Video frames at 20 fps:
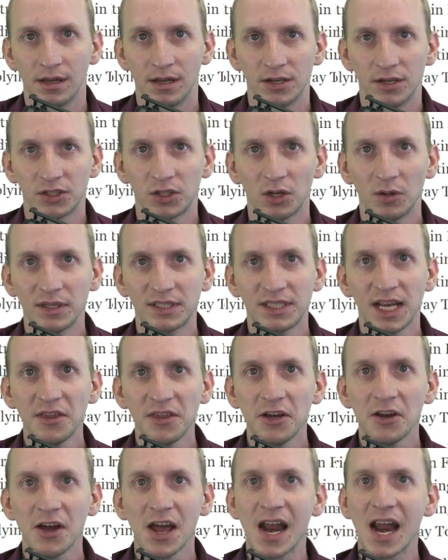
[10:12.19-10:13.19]
So instead
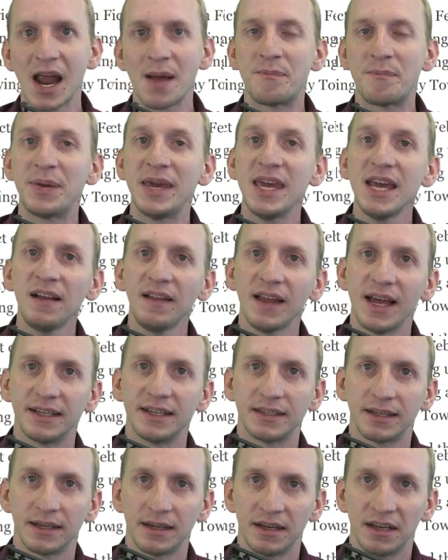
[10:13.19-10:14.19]
they're going to appeal
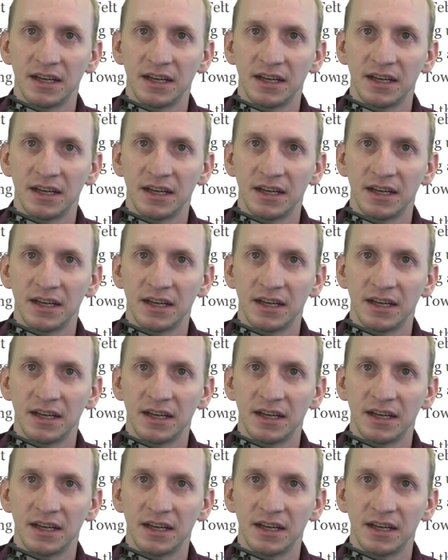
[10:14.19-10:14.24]
it.